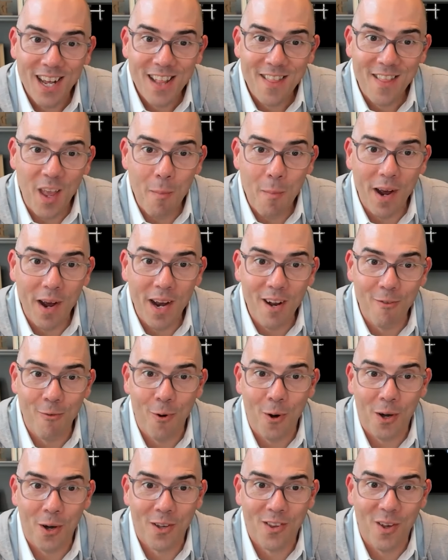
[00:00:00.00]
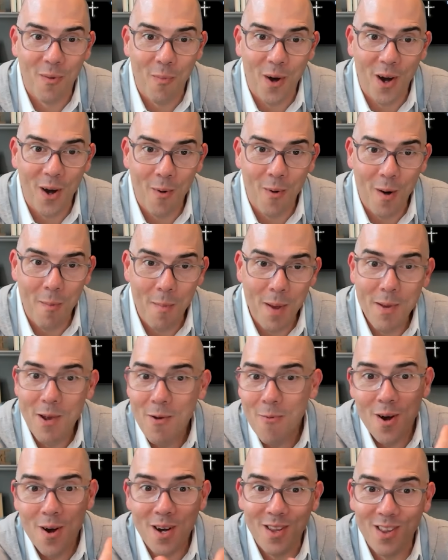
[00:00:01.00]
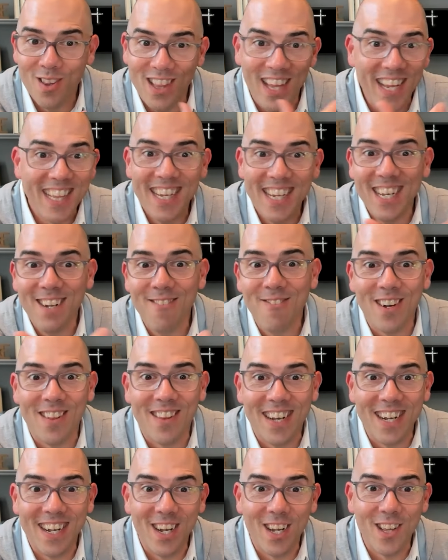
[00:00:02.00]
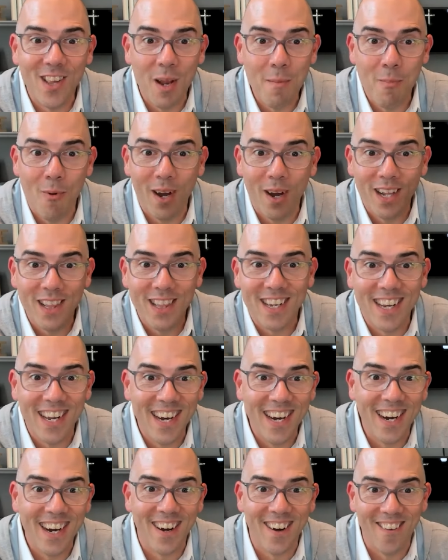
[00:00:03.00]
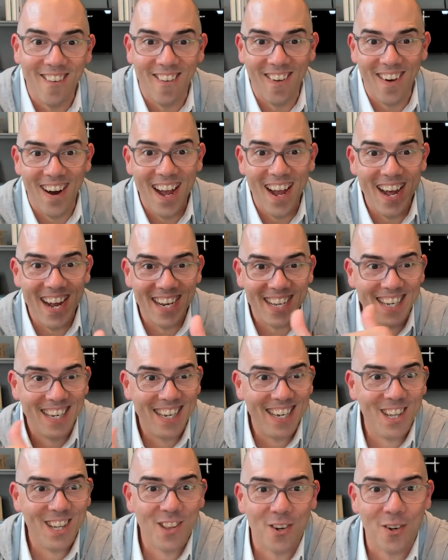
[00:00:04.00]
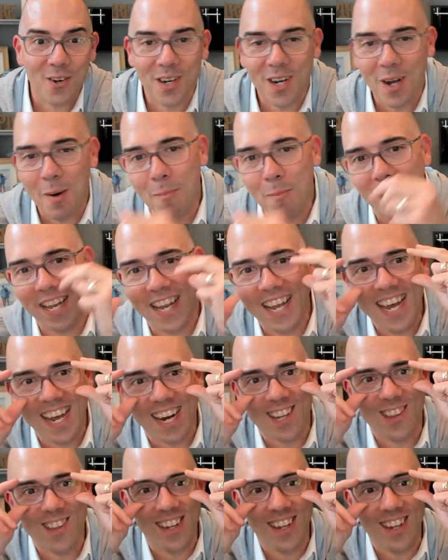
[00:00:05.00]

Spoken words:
they might have worked somewhere where maybe it works slightly different than it does at PointClickCare or at insert company X.